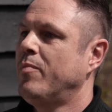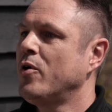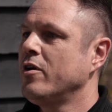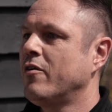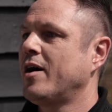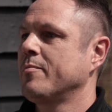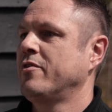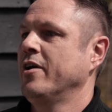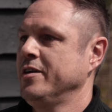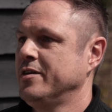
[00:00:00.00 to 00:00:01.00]
boiler
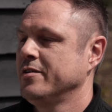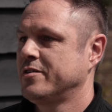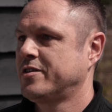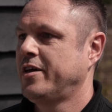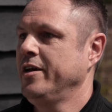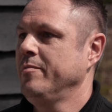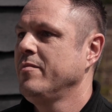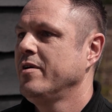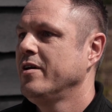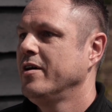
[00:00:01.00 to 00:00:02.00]
upgrade
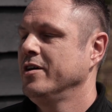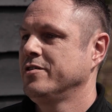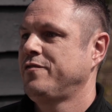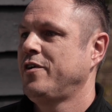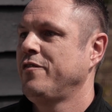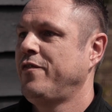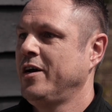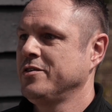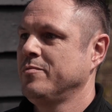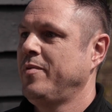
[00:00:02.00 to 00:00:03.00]
scheme is a
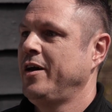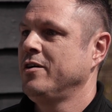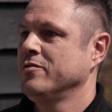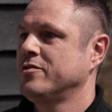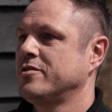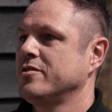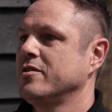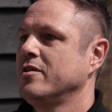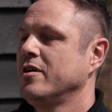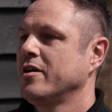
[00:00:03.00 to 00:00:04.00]
£5,000
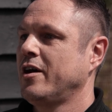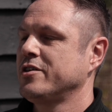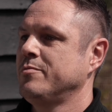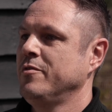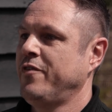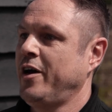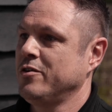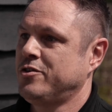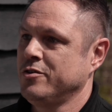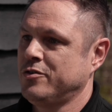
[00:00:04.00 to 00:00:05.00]
customer
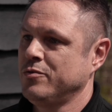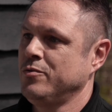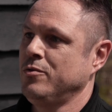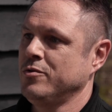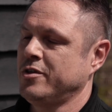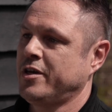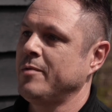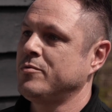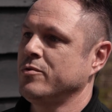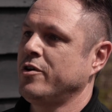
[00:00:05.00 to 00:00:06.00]
voucher towards the
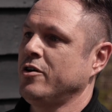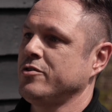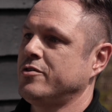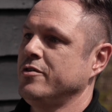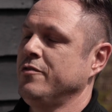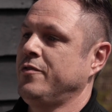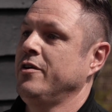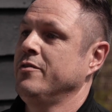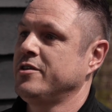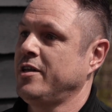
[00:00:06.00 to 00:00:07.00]
capital cost of
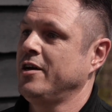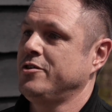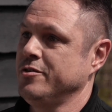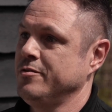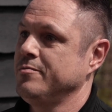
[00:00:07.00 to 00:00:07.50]
their installation.